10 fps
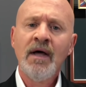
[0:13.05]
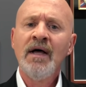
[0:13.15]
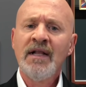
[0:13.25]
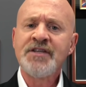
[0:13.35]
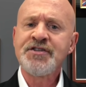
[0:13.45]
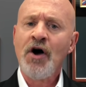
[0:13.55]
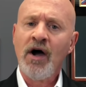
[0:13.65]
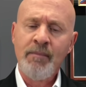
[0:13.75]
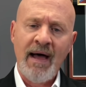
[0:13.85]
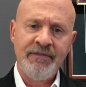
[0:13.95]
Let's
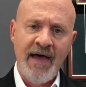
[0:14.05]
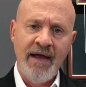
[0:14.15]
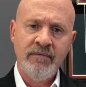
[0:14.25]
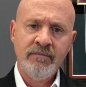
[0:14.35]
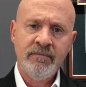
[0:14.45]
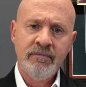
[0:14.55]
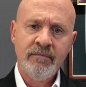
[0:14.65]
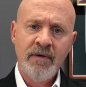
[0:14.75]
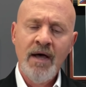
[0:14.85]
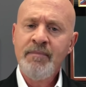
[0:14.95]
talk about that.
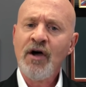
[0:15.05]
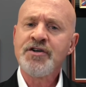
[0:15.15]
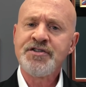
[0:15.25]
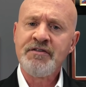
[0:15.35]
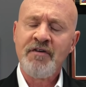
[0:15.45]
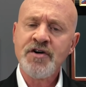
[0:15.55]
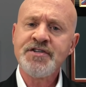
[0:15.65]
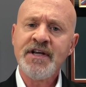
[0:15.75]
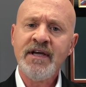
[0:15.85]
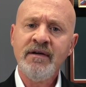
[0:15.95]
Because
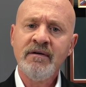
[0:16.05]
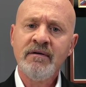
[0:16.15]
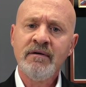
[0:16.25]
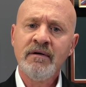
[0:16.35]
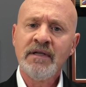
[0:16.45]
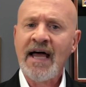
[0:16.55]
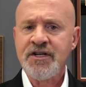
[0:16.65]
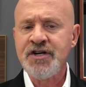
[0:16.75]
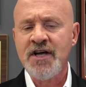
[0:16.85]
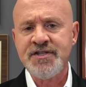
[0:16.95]
diversity, like
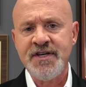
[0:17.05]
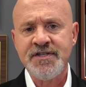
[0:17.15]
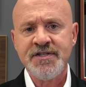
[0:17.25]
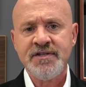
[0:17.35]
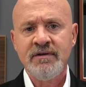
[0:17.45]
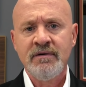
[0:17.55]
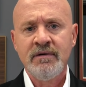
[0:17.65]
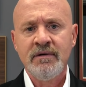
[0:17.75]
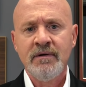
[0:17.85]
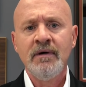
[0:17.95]
justice,
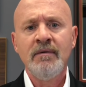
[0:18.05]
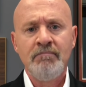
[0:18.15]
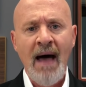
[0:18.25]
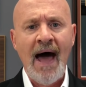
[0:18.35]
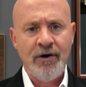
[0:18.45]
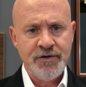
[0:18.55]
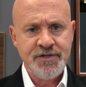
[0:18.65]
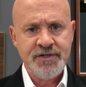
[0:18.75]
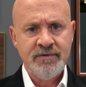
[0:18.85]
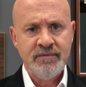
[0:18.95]
matters.